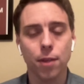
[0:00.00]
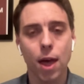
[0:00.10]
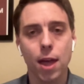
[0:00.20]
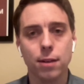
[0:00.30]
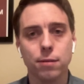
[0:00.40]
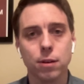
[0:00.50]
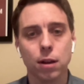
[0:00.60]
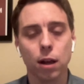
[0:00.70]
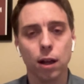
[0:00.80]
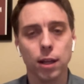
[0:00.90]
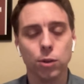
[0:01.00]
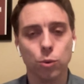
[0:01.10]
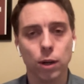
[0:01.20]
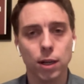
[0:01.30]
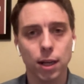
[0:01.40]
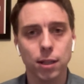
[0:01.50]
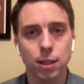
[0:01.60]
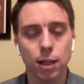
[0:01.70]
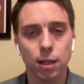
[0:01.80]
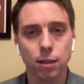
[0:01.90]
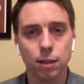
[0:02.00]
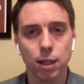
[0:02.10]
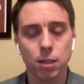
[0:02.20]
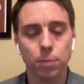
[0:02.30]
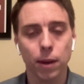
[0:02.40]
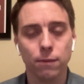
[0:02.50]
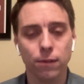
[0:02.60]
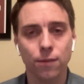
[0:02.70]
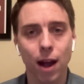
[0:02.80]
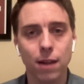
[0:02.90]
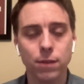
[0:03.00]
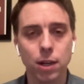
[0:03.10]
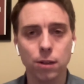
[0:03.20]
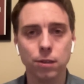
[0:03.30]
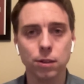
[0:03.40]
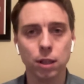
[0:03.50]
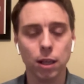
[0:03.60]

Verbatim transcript: then uh, in 2019 he's been for five years